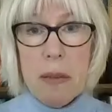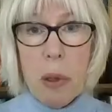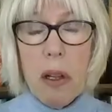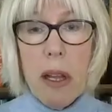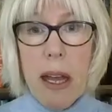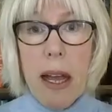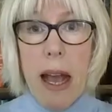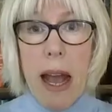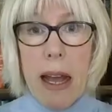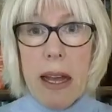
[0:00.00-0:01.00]
visible.
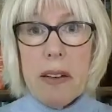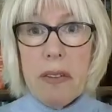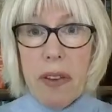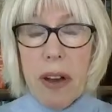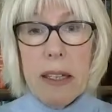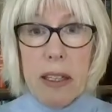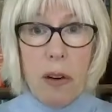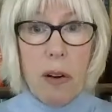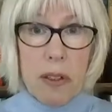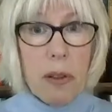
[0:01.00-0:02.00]
And finally,
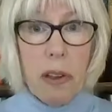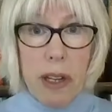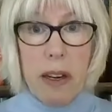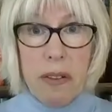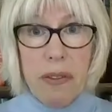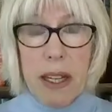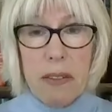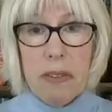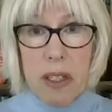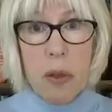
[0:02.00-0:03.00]
you're also looking at
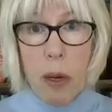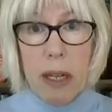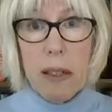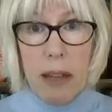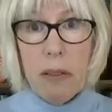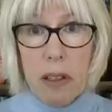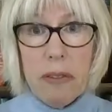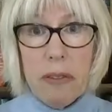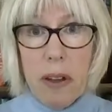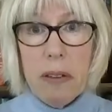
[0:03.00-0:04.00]
effectiveness. What level
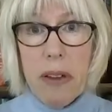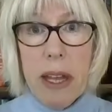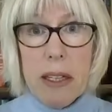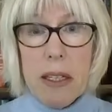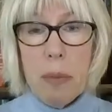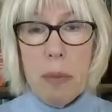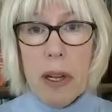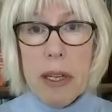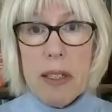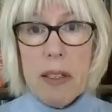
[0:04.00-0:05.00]
of
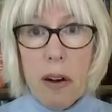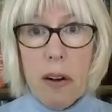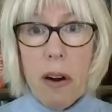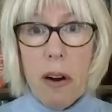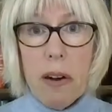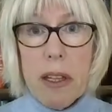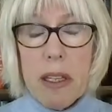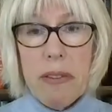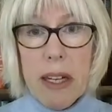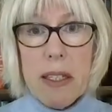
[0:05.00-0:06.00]
antibodies are
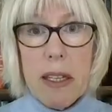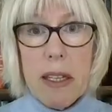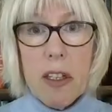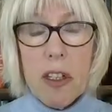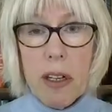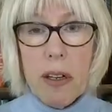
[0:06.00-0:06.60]
these vaccines